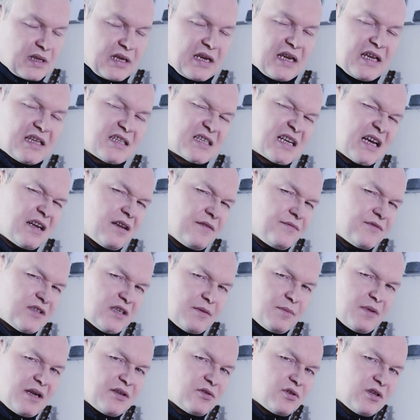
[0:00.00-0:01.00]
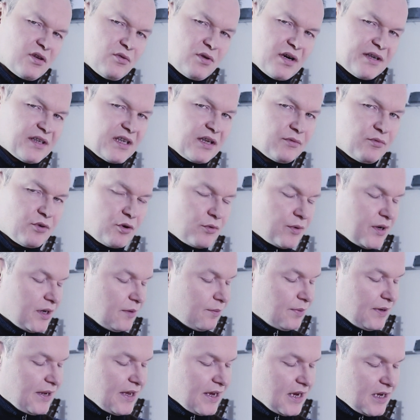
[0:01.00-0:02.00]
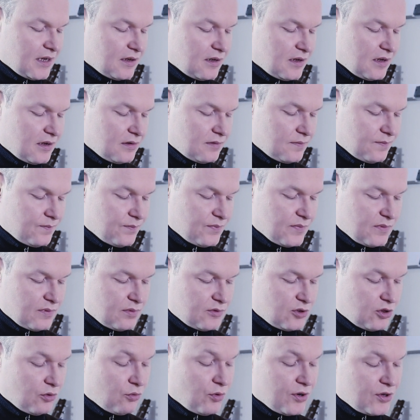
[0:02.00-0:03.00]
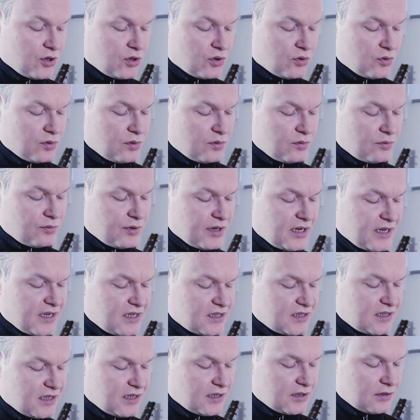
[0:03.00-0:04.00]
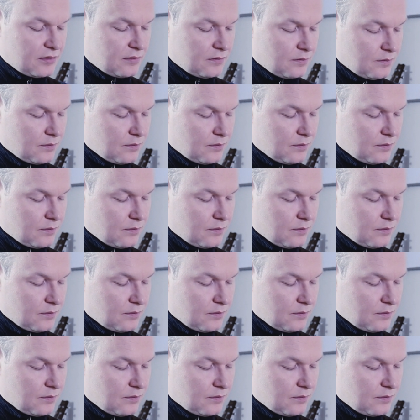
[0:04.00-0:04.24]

it's kind of similar to the one that we already played. So what you do really is this.